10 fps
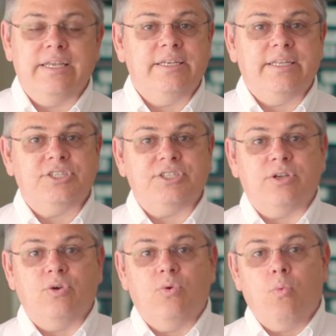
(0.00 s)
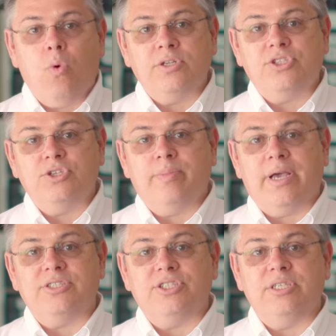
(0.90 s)
In addition, once you
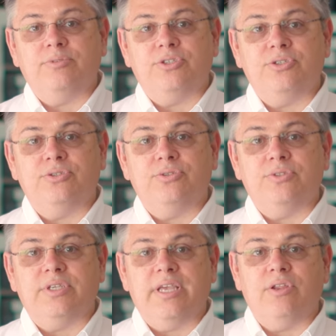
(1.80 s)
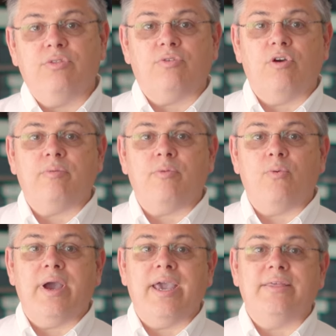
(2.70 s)
buy cheap shoes and you throw them
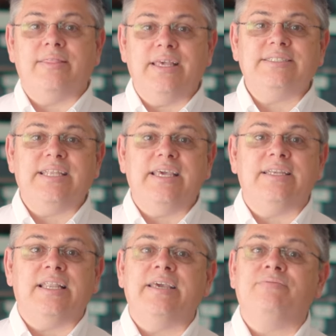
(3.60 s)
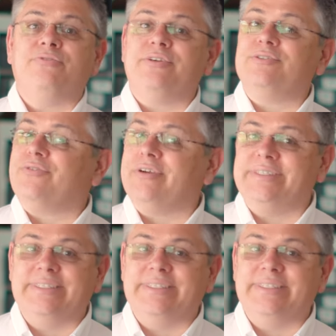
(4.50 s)
away, they stay in landfills for